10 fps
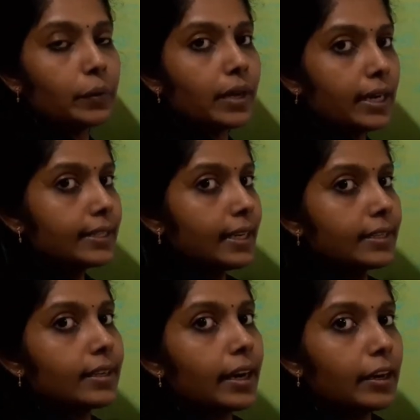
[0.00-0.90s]
get such
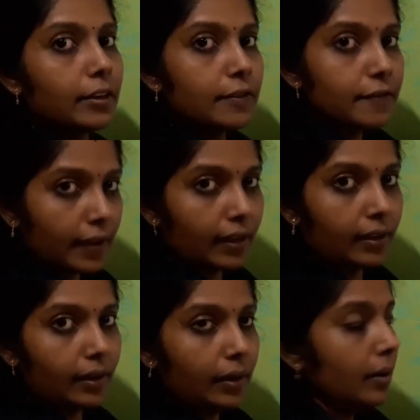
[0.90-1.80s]
kind of
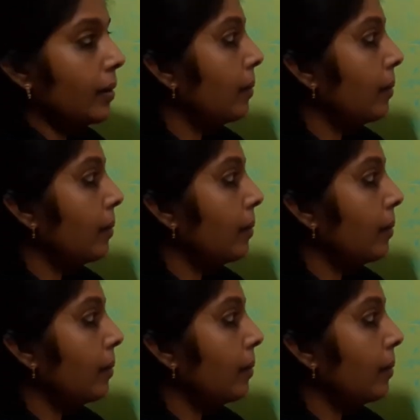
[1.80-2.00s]
figure,